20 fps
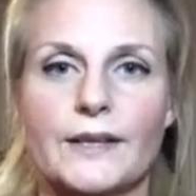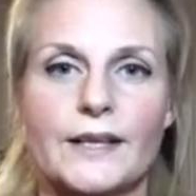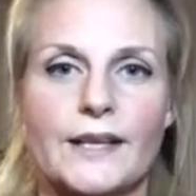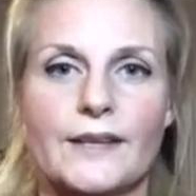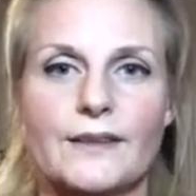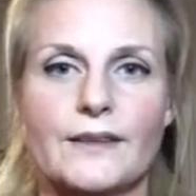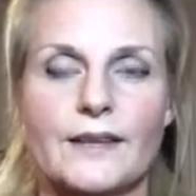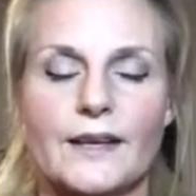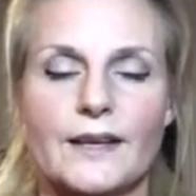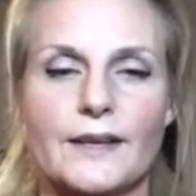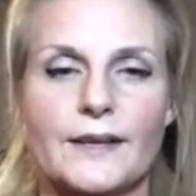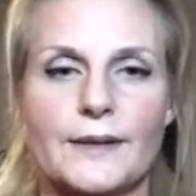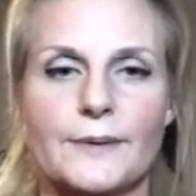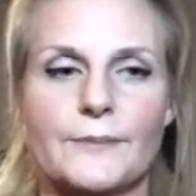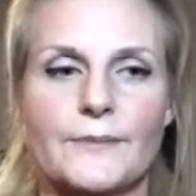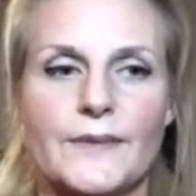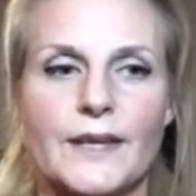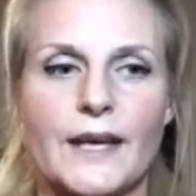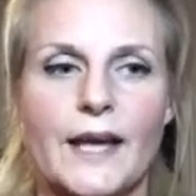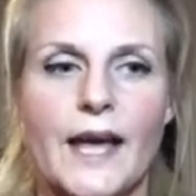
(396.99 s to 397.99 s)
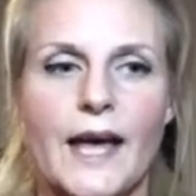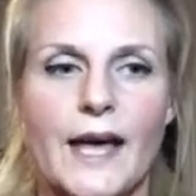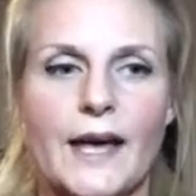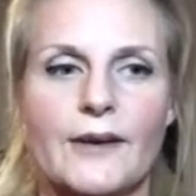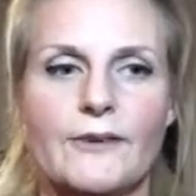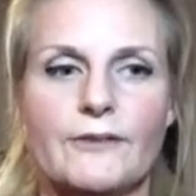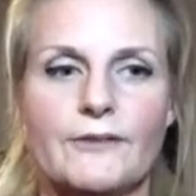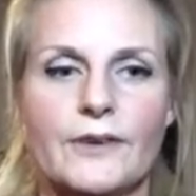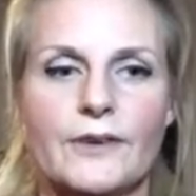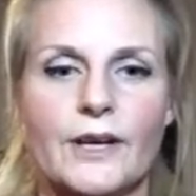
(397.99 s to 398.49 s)
they
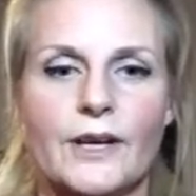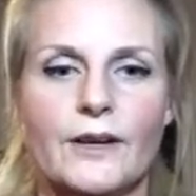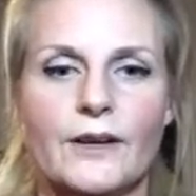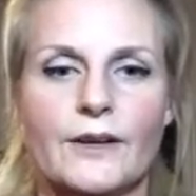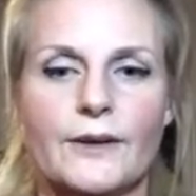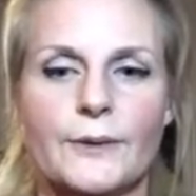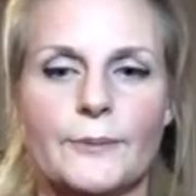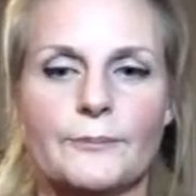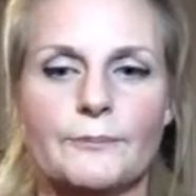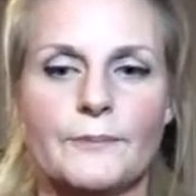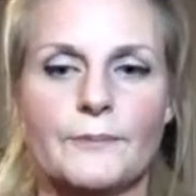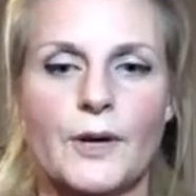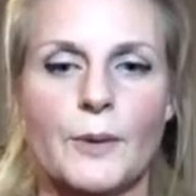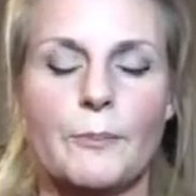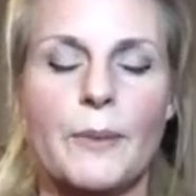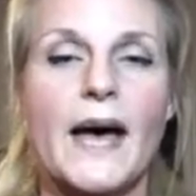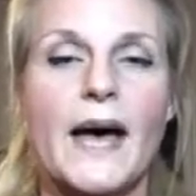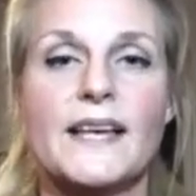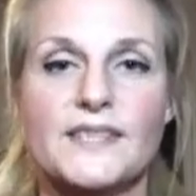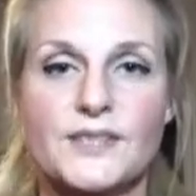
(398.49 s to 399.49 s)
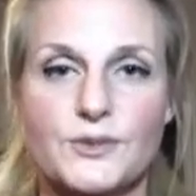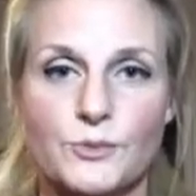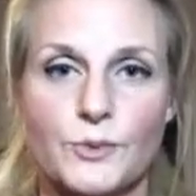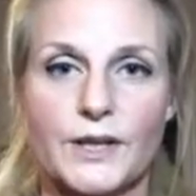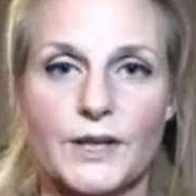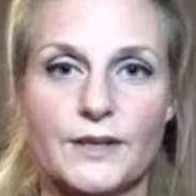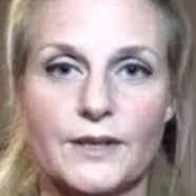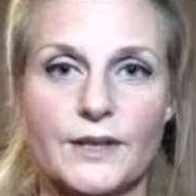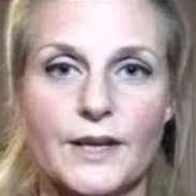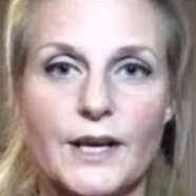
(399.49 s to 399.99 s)
have a past
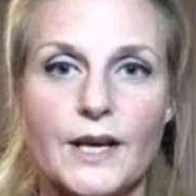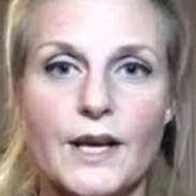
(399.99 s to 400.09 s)
with.